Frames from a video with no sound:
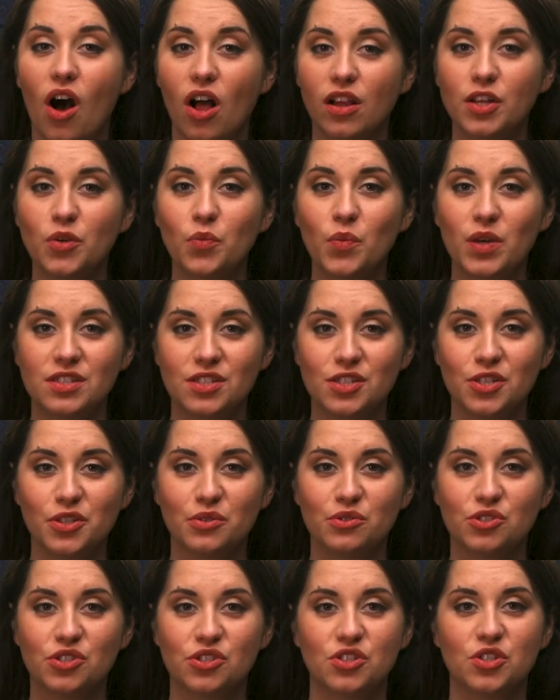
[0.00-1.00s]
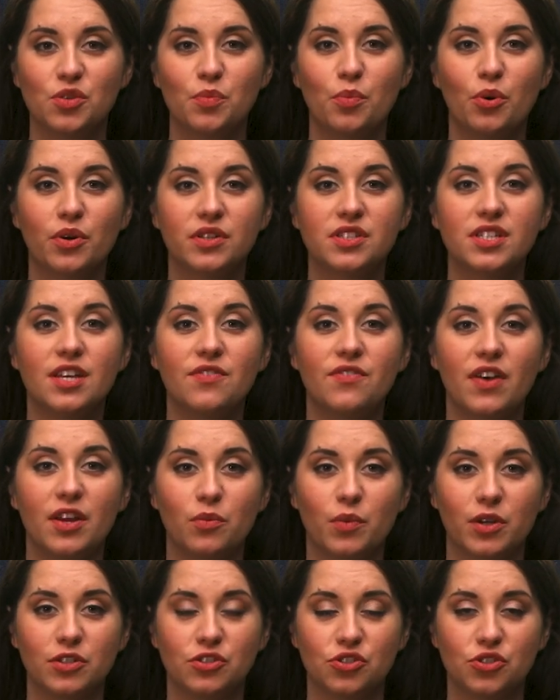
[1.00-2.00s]
all-in-one solution supports
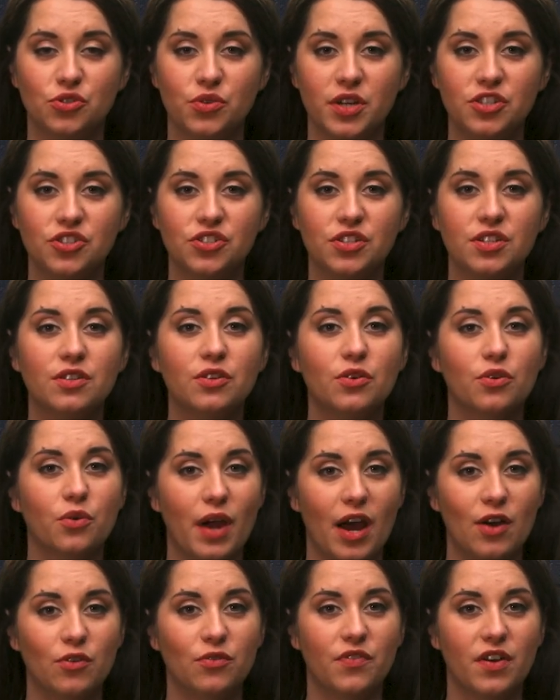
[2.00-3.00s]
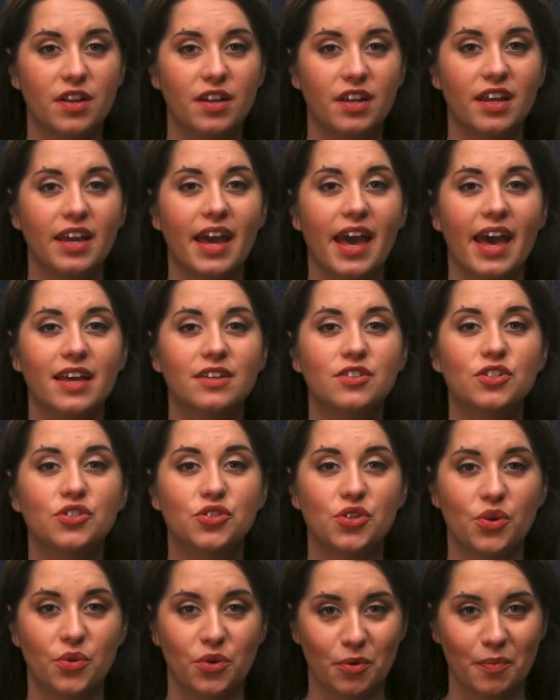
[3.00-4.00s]
event registration, crowdfunding, and
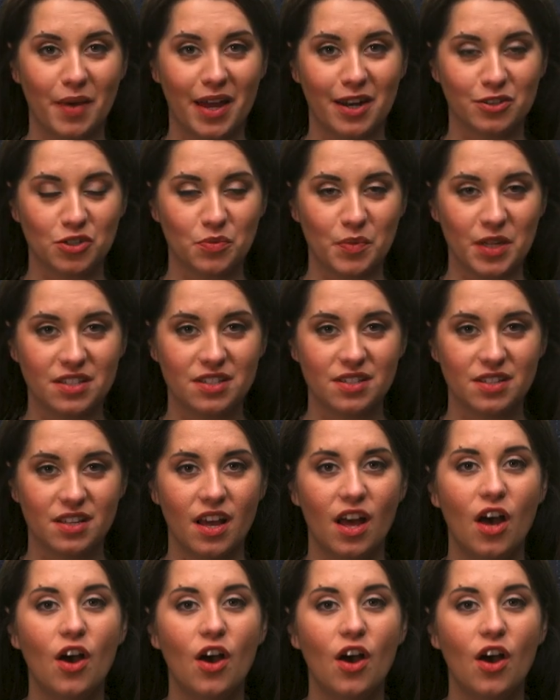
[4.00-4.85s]
donor management.